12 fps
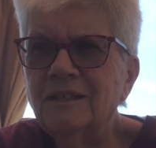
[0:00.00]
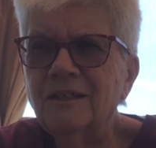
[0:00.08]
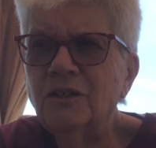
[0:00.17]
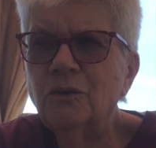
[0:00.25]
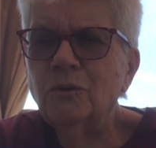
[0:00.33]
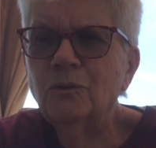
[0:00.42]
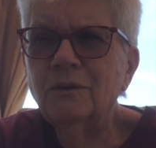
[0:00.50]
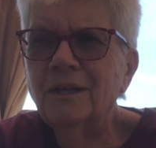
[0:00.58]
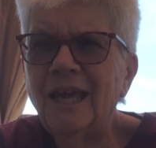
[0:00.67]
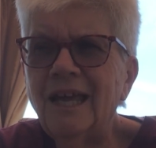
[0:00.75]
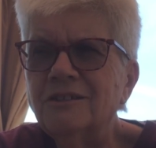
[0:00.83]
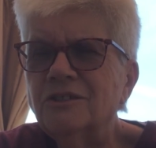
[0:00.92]
you
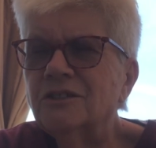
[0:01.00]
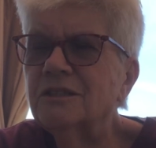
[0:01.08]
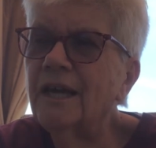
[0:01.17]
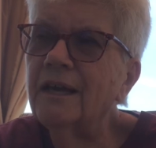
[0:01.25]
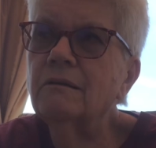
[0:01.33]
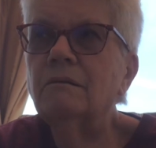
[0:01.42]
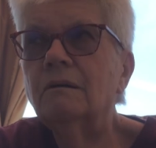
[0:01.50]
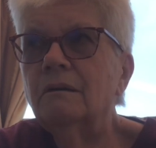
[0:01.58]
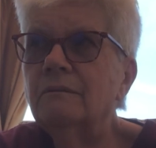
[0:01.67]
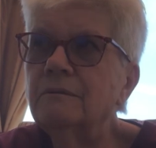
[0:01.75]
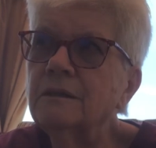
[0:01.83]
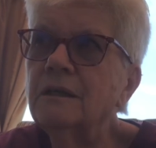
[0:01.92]
can't just like,
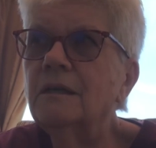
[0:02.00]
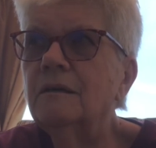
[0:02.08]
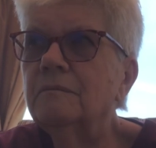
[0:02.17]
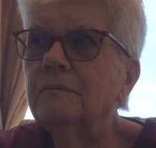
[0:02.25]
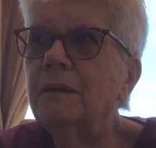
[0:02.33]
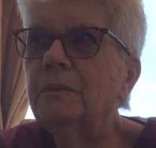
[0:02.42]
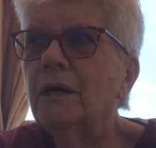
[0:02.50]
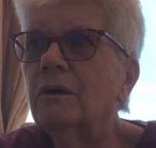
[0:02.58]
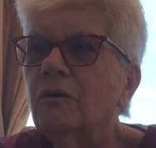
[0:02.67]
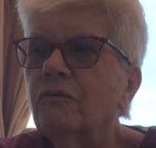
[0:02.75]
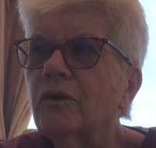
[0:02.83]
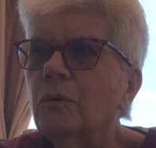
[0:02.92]
oh, you know, maybe I'll
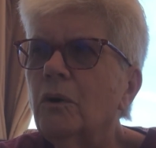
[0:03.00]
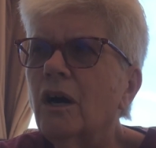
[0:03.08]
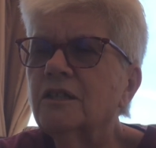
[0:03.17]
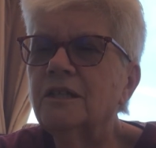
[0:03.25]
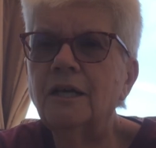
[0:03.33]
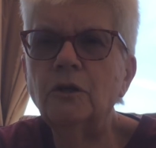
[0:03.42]
go for a walk today.